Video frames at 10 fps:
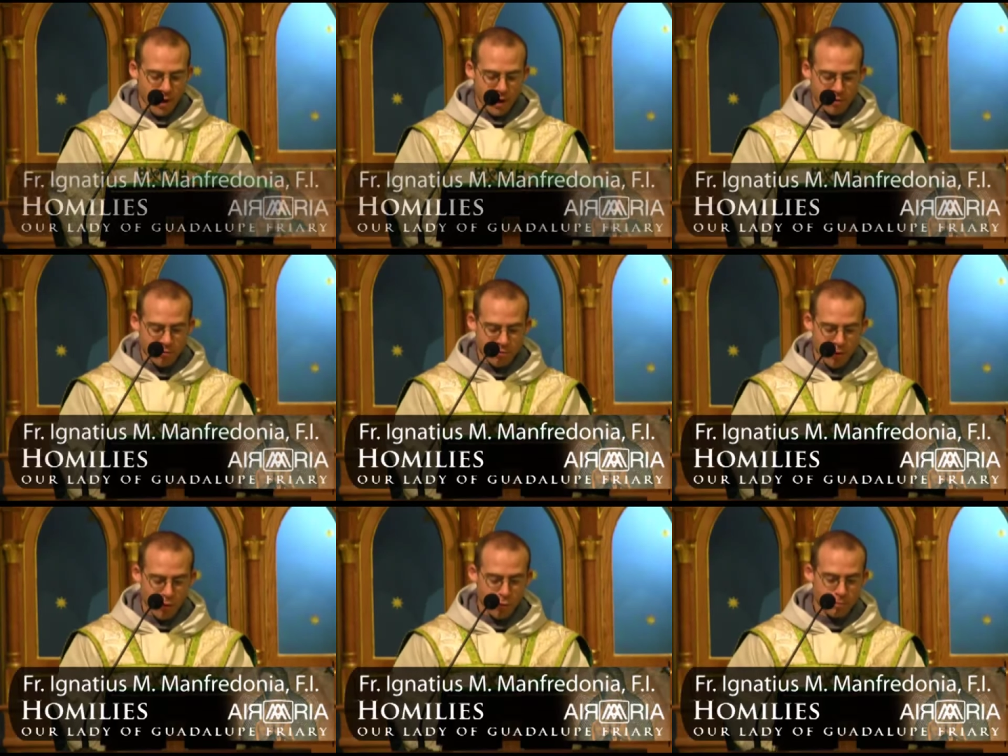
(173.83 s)
And
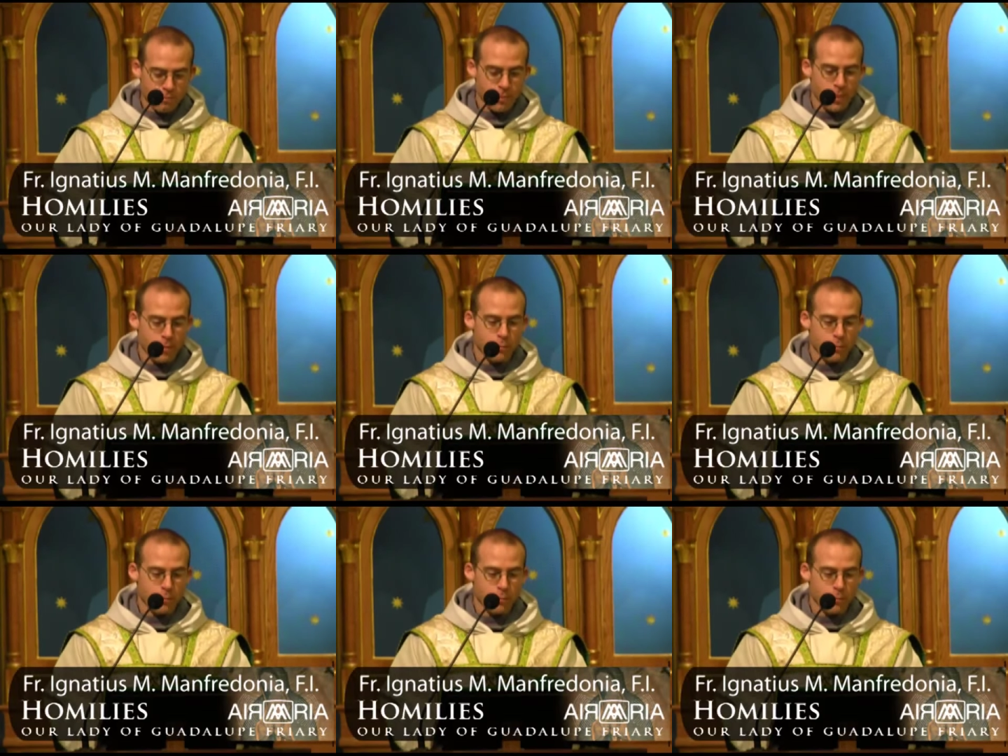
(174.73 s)
so,